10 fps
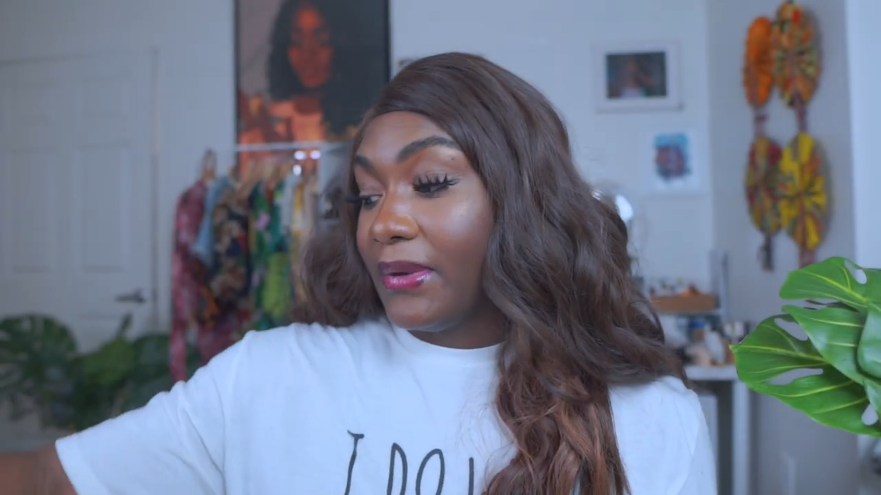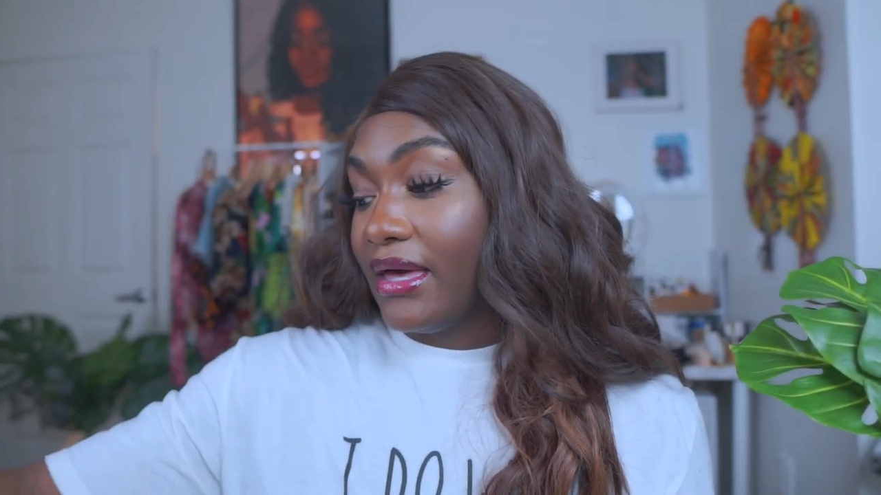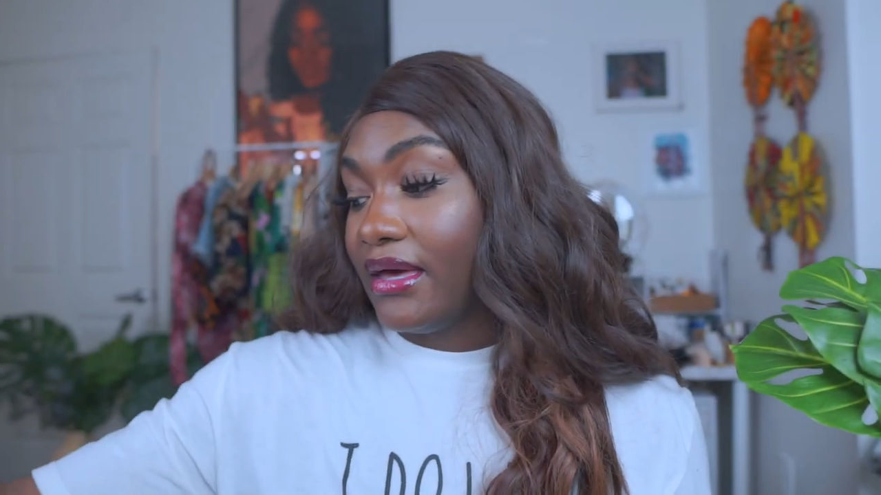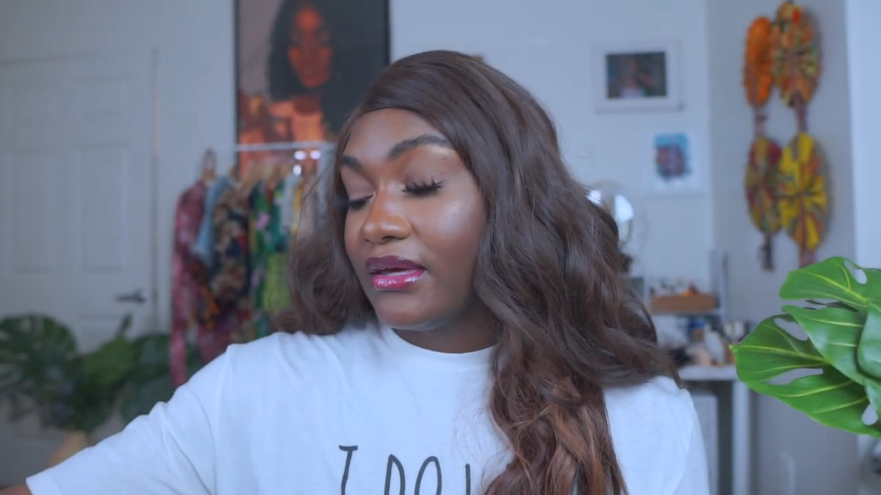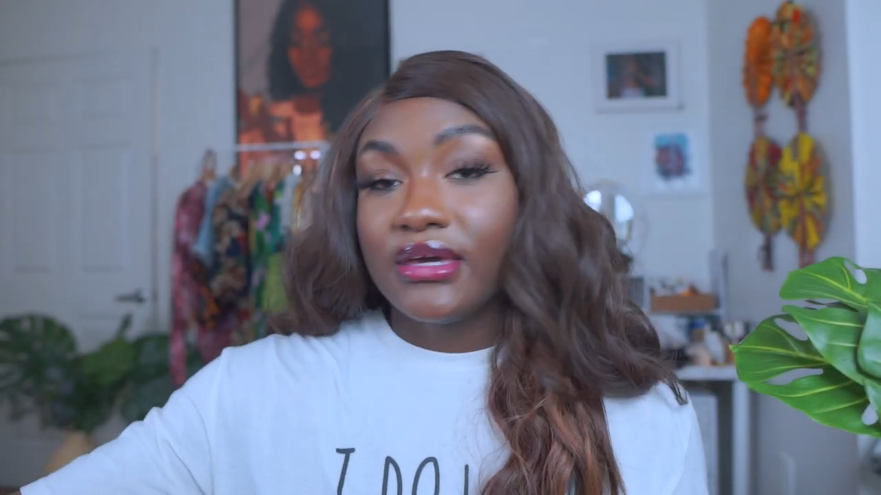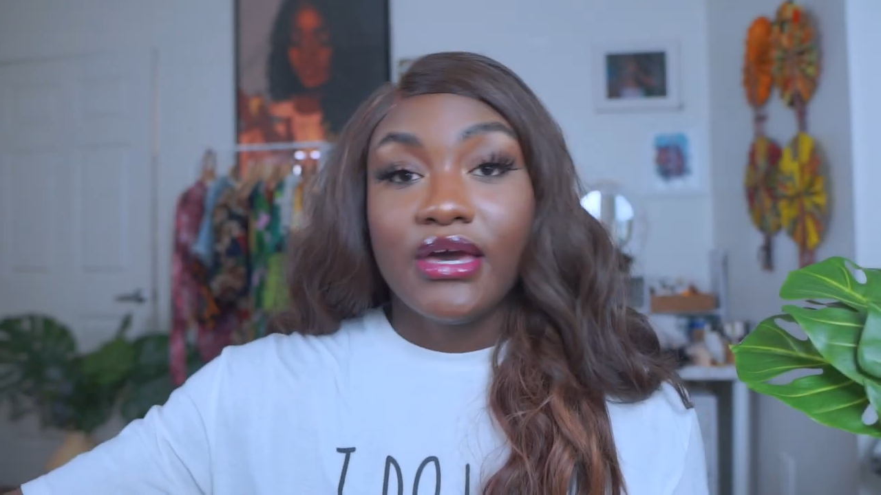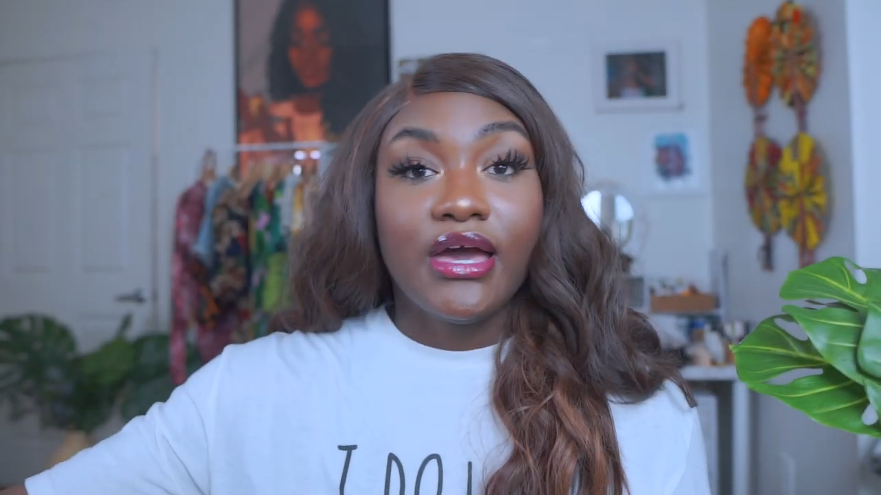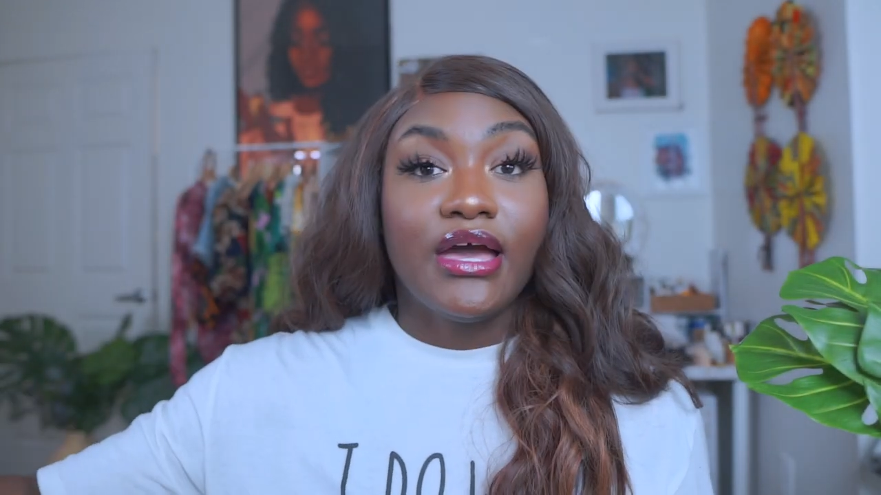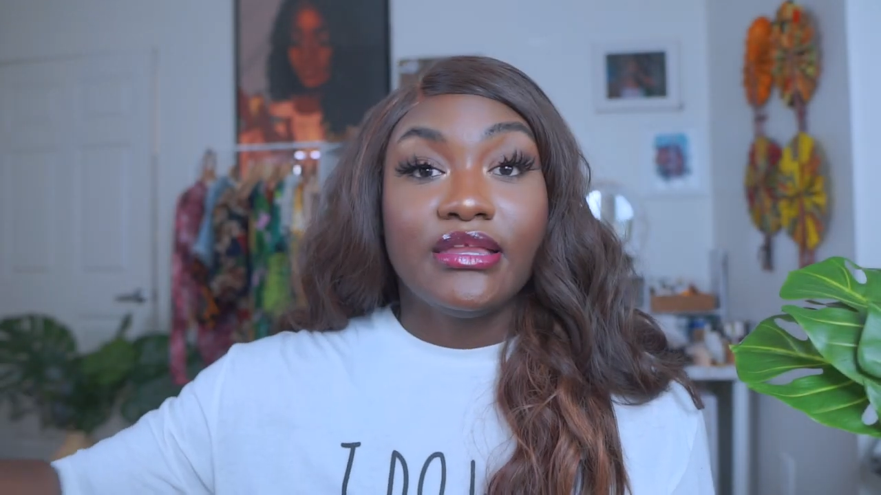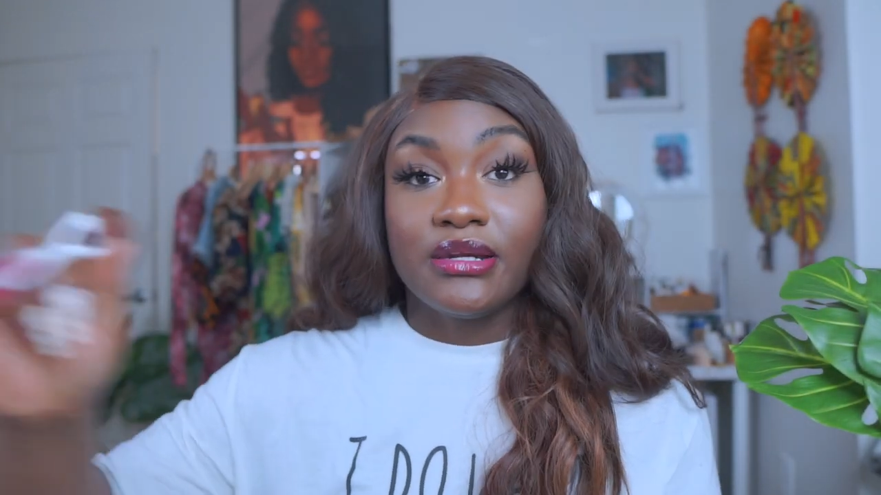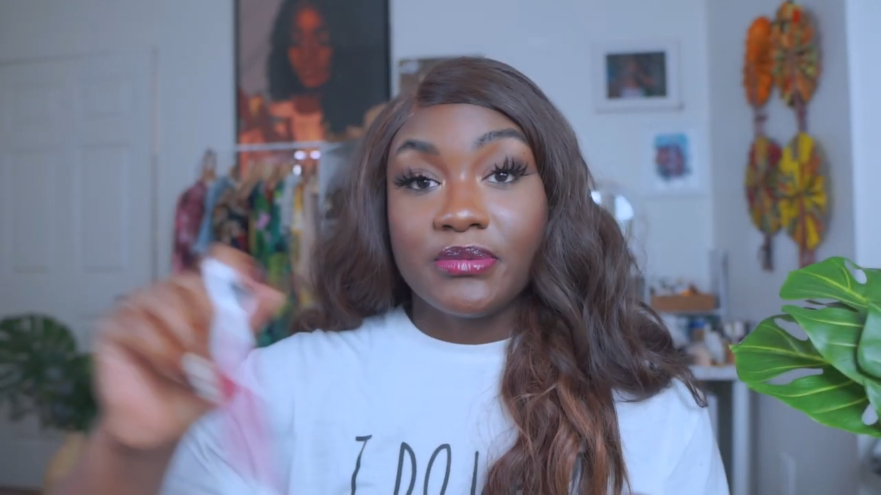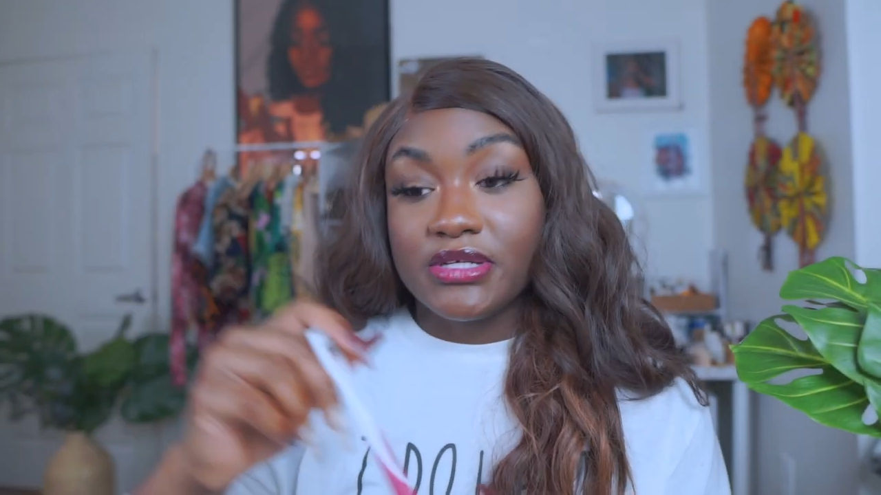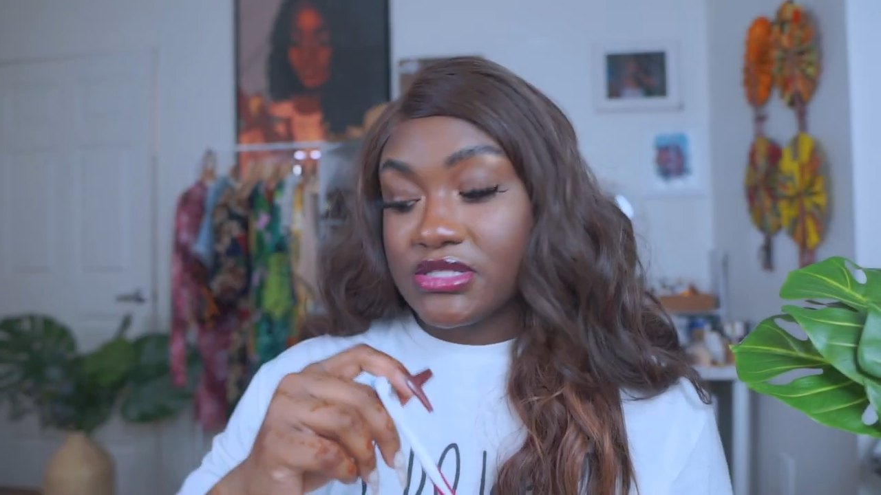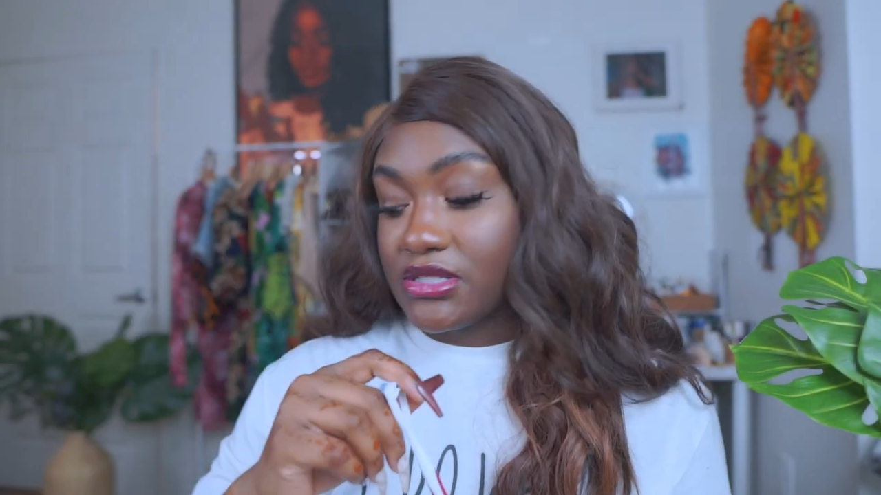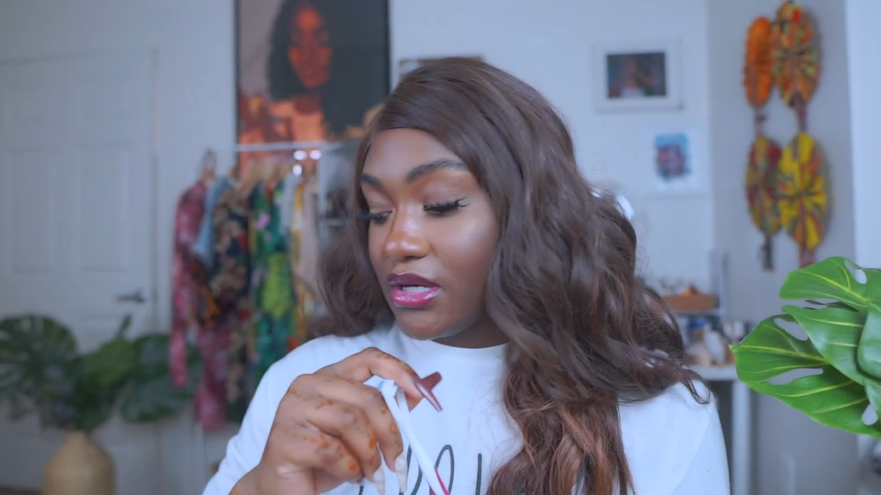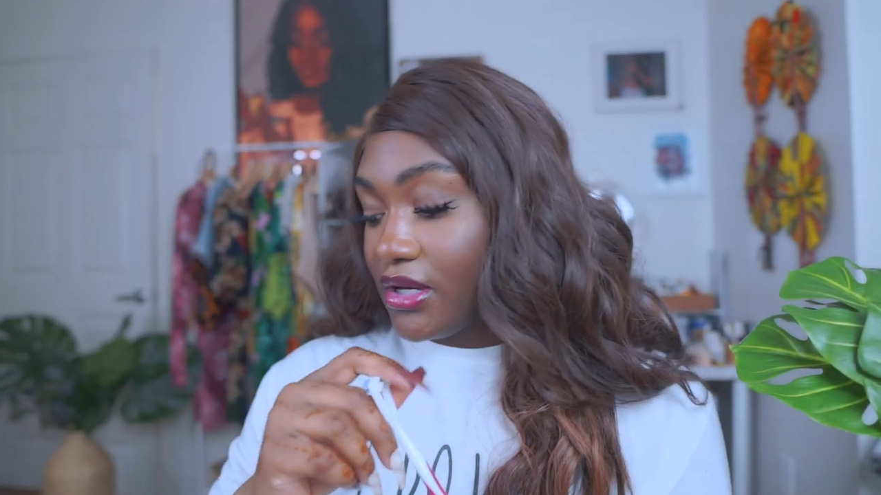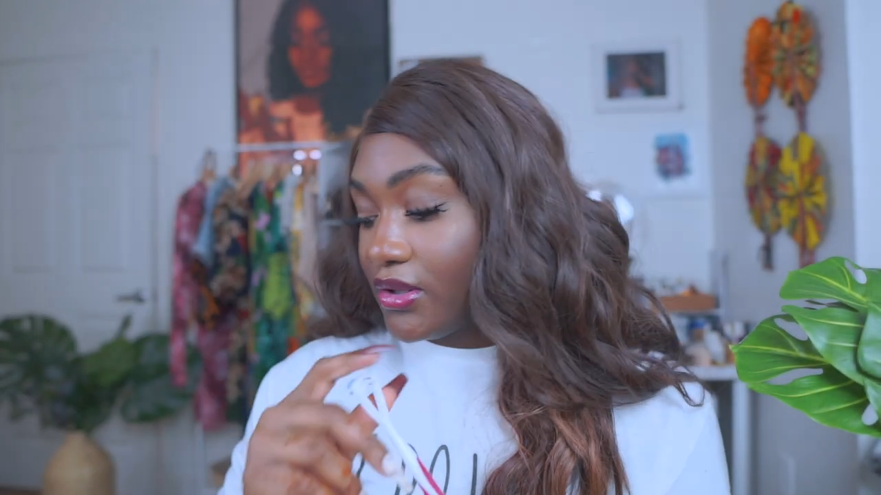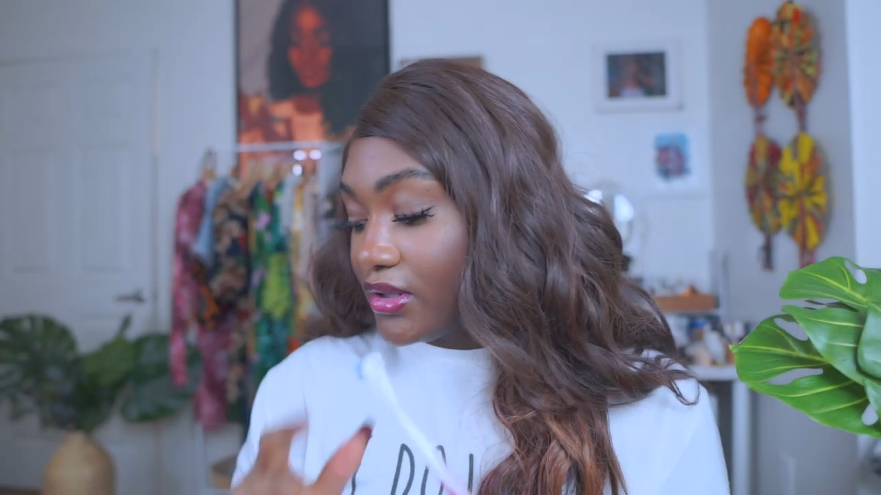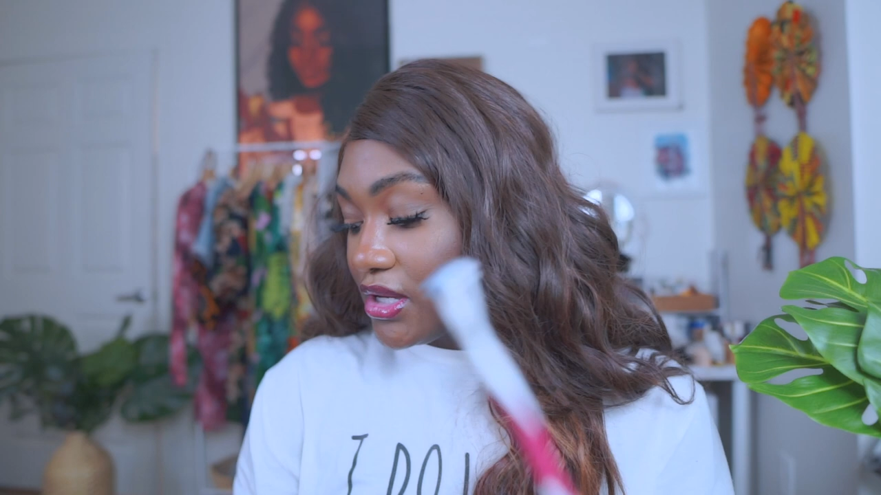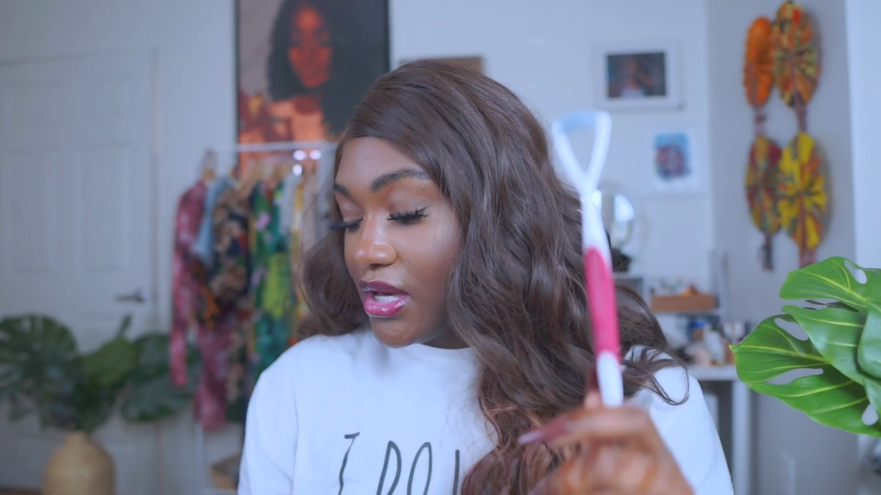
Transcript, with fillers: bag and then I'm good to go.